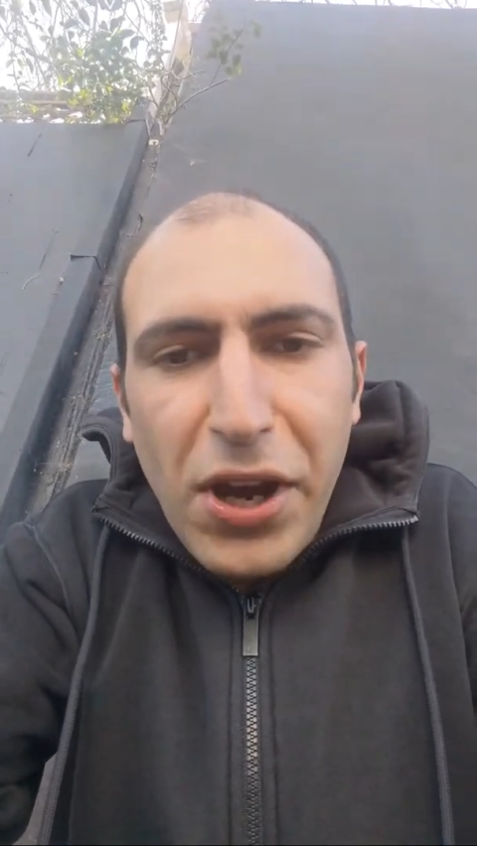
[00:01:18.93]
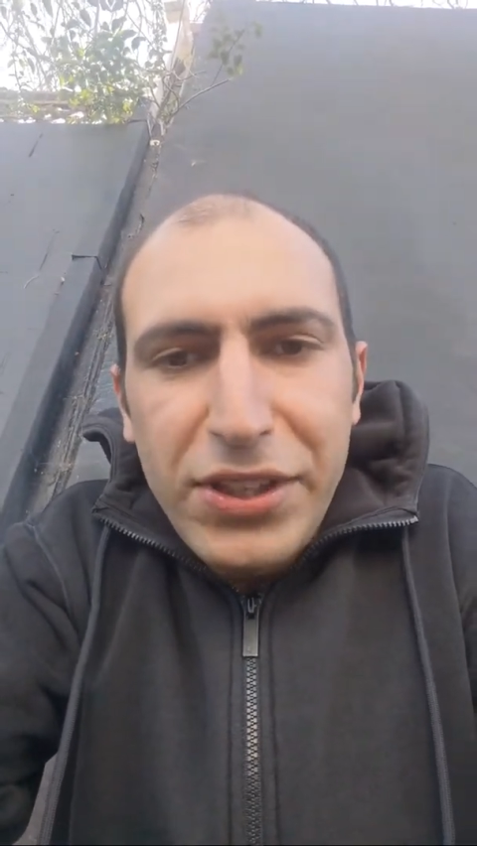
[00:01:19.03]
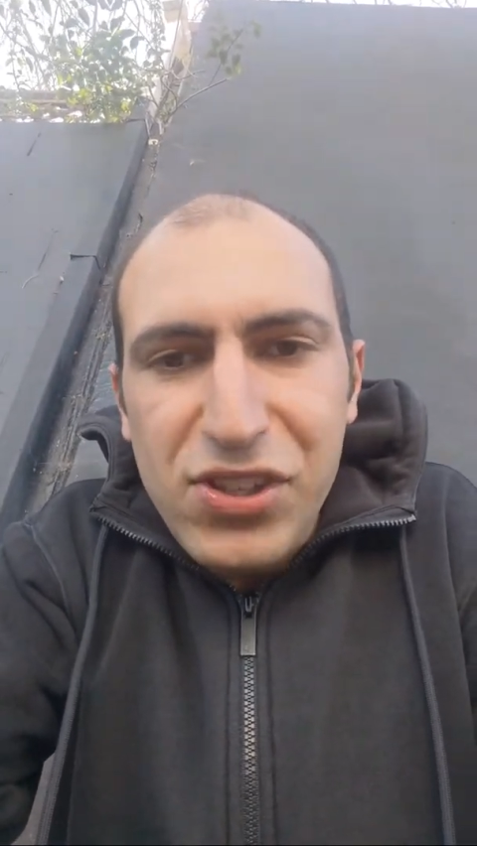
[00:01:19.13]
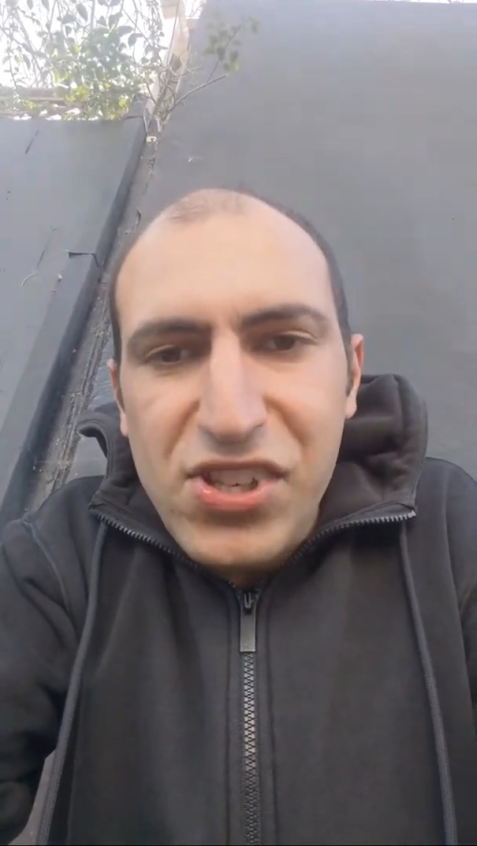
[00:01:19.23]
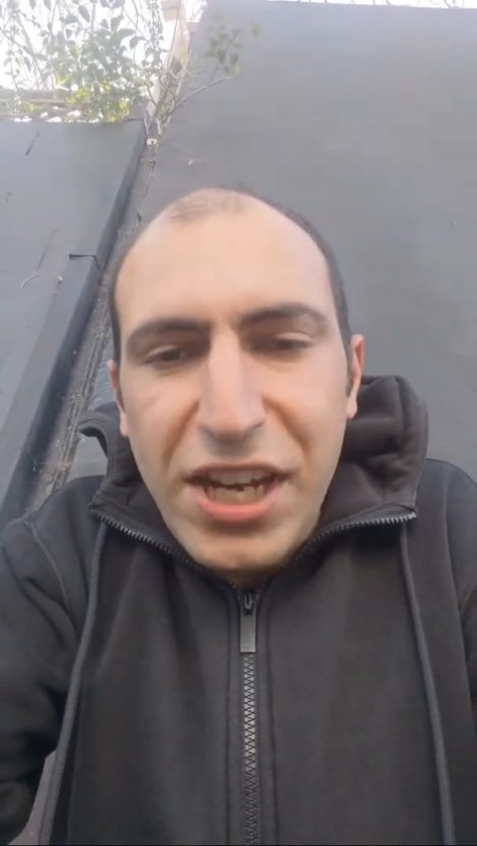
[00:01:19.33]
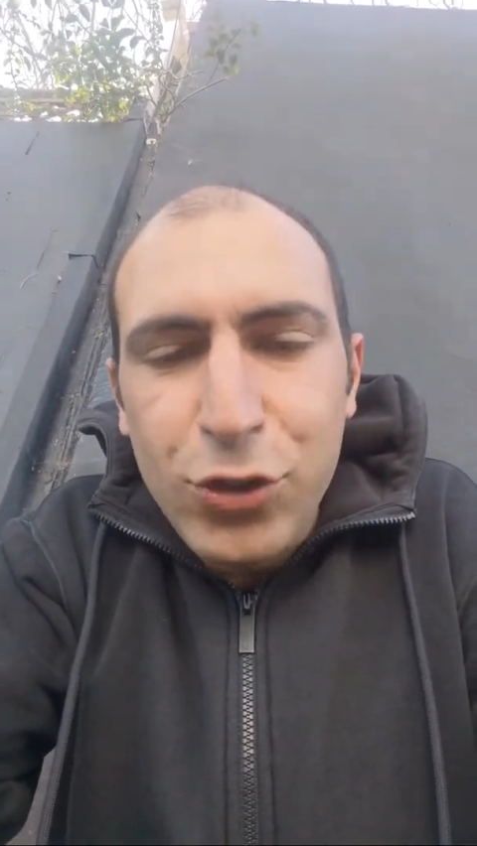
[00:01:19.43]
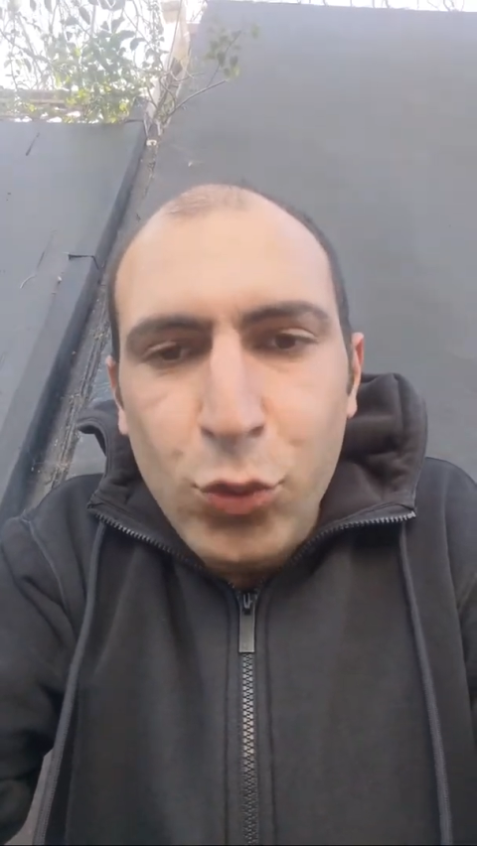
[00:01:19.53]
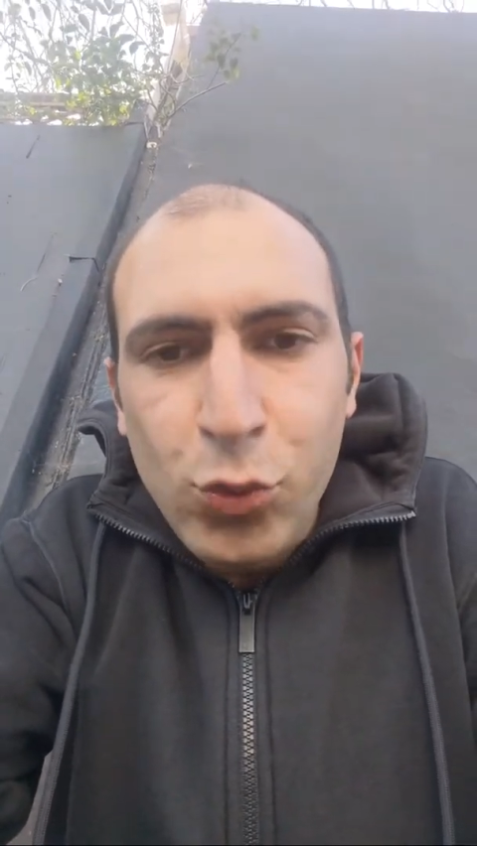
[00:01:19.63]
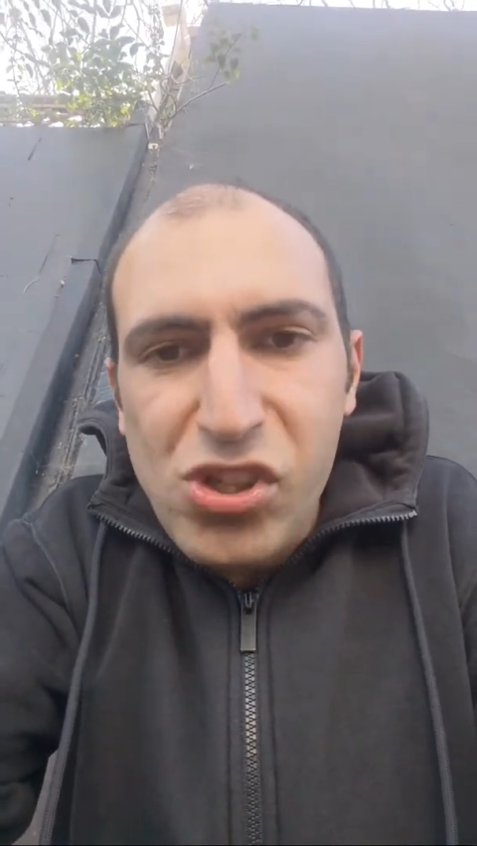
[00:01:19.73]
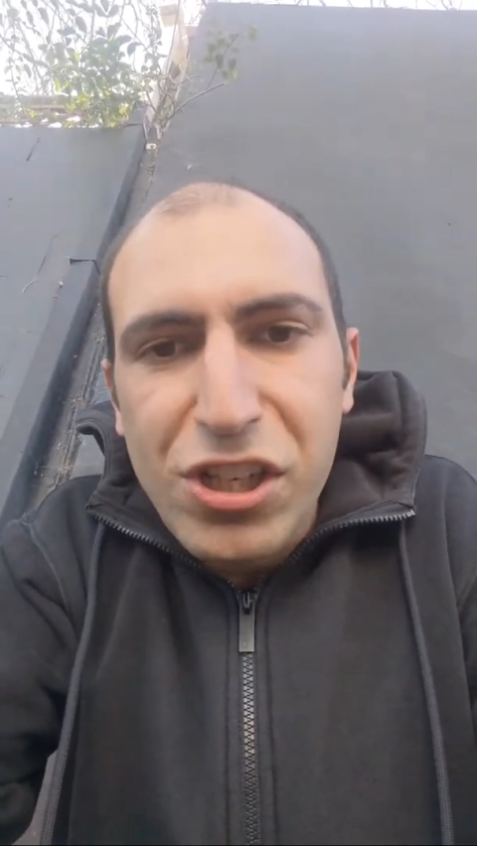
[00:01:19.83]
The second one
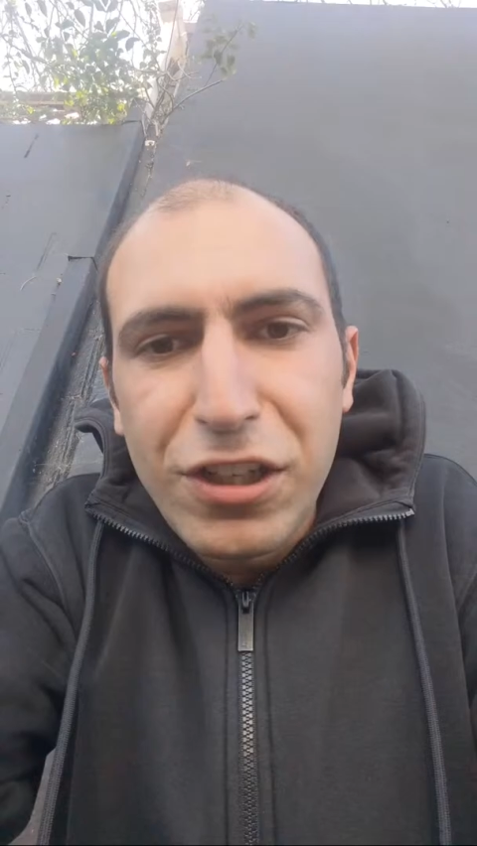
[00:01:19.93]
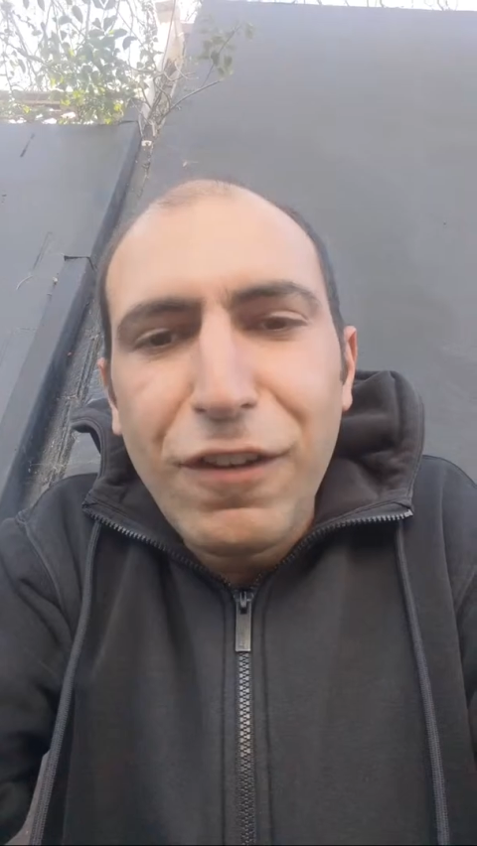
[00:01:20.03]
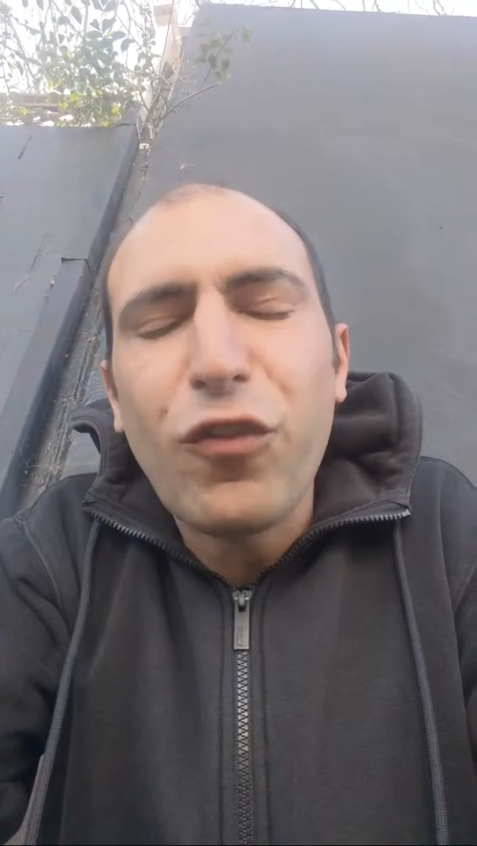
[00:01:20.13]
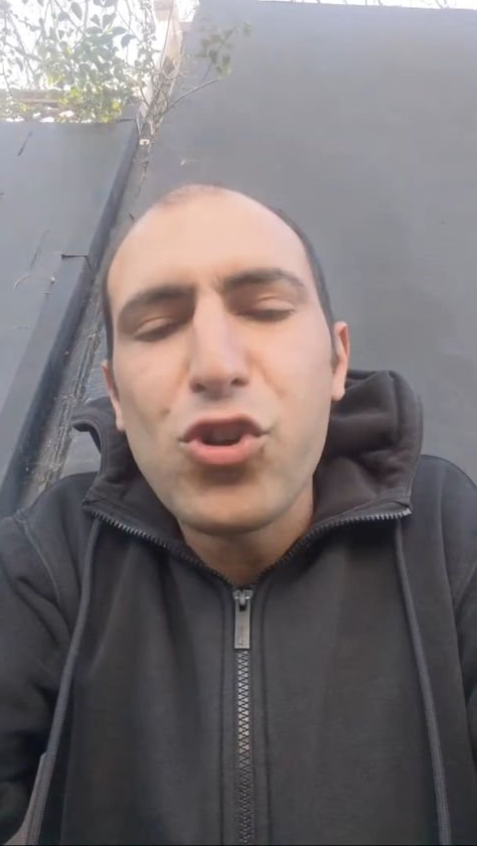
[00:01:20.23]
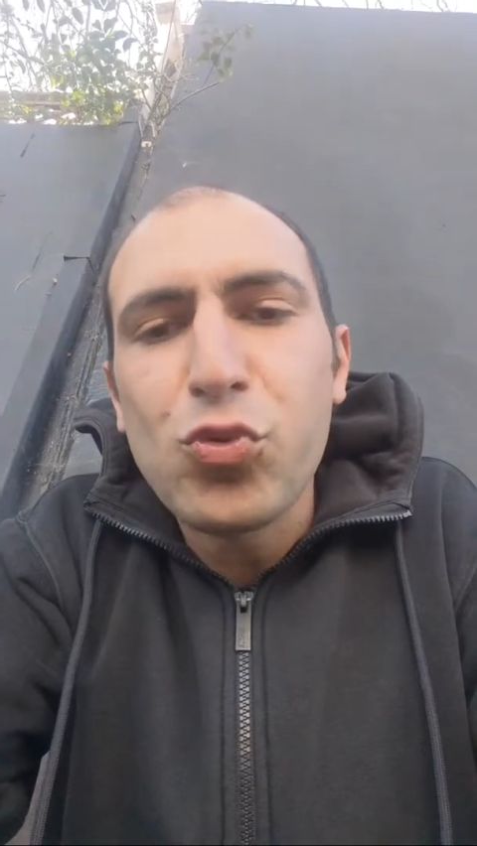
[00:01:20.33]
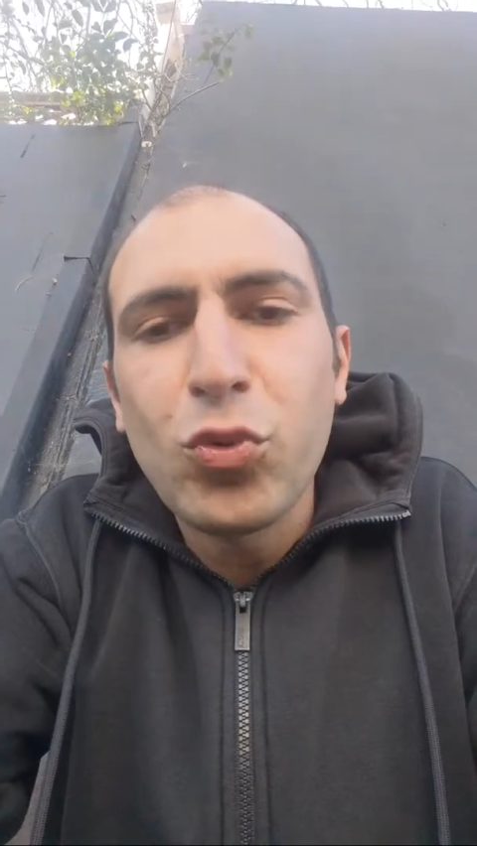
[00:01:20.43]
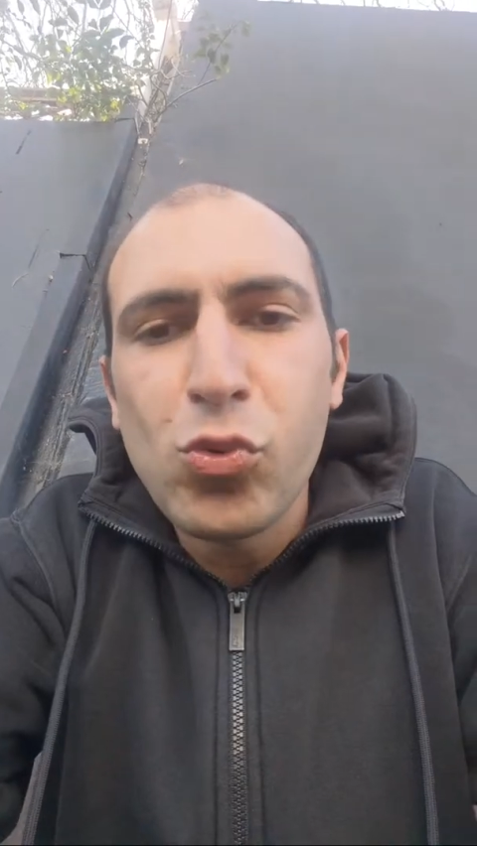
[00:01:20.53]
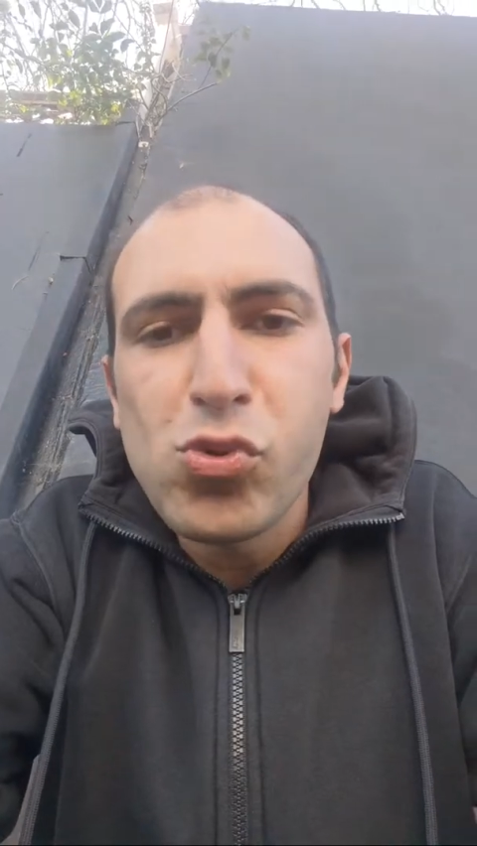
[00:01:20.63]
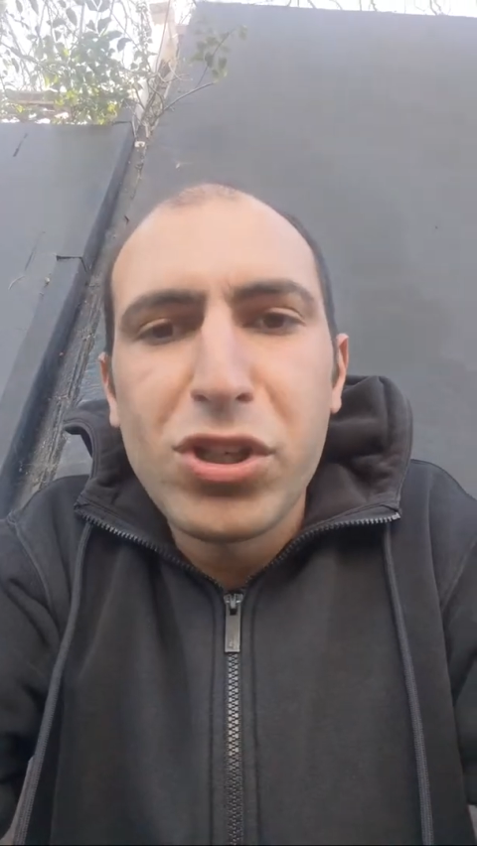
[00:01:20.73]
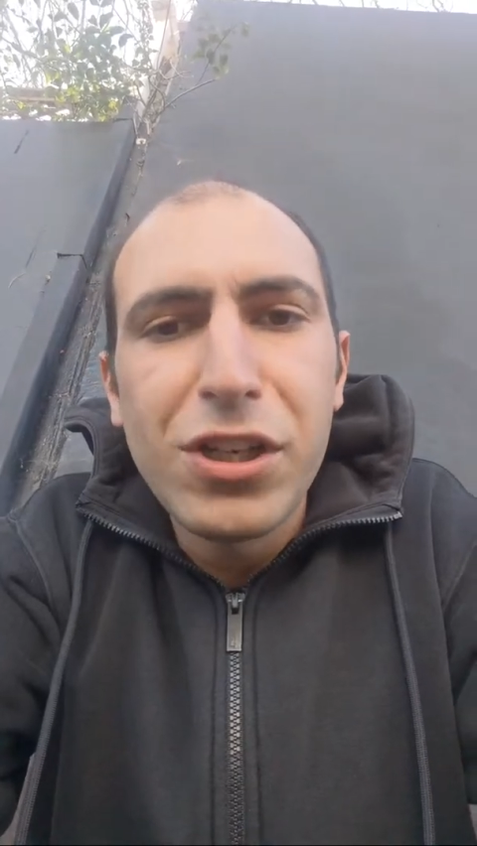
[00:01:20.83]
was good. The first one was
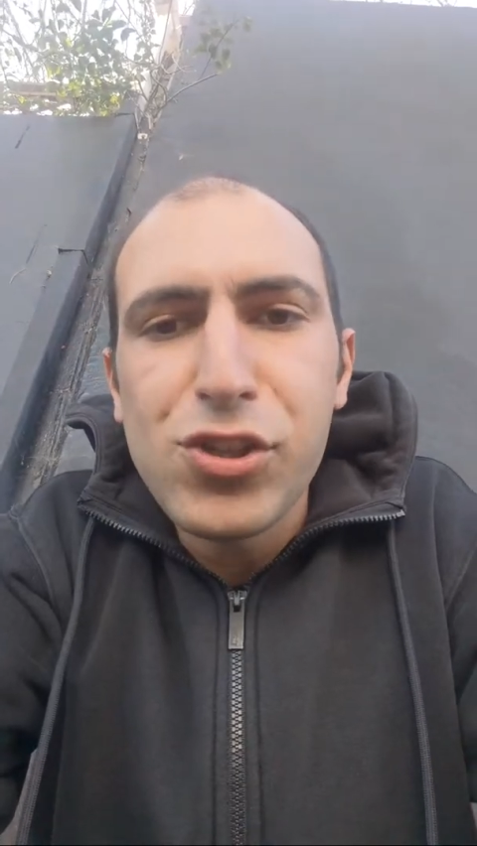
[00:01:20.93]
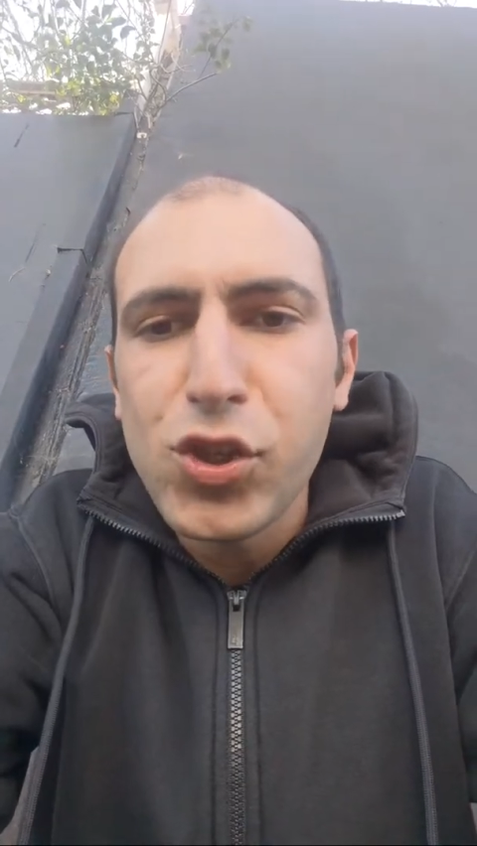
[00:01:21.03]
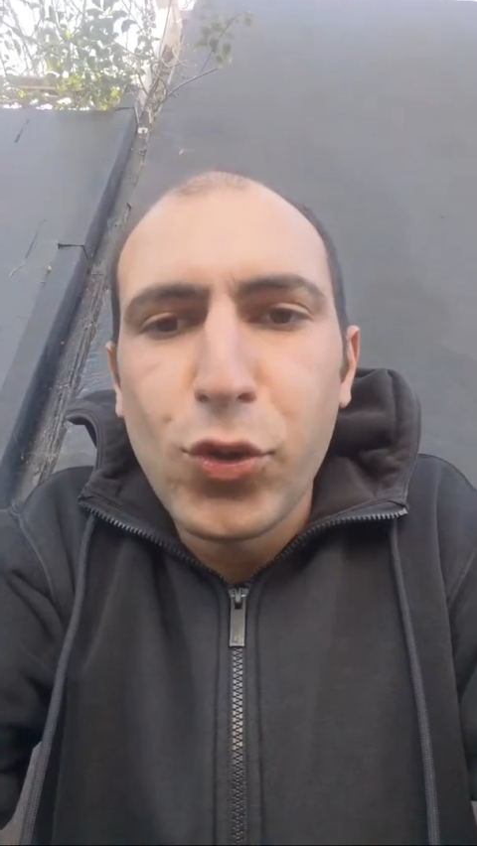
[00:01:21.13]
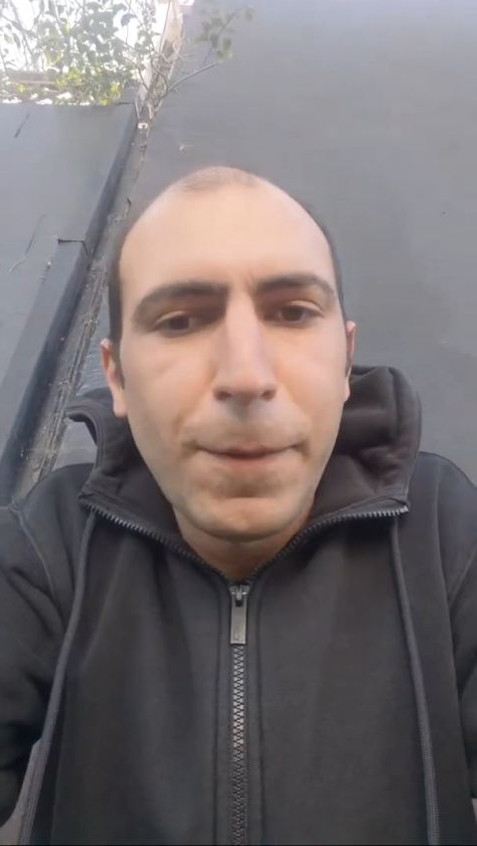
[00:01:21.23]
good. So